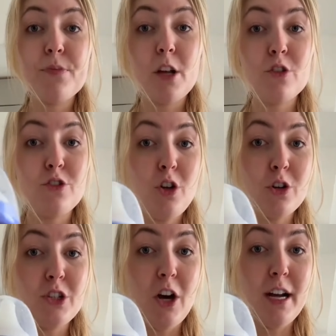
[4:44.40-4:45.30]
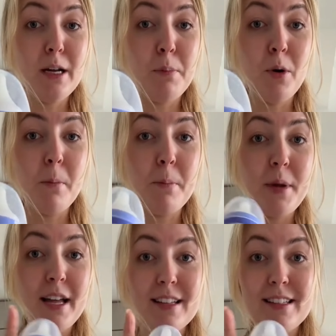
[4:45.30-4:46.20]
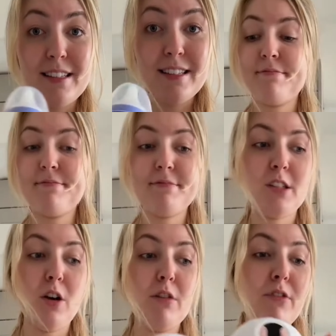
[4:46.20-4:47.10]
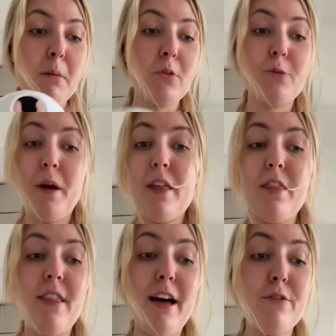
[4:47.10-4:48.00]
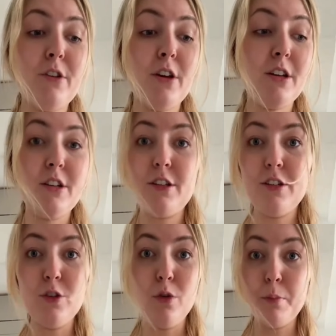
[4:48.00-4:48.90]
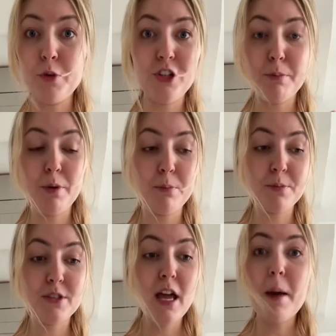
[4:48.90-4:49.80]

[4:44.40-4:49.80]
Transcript: Dr.isla pump. Can't find much better than that for your budget pumps.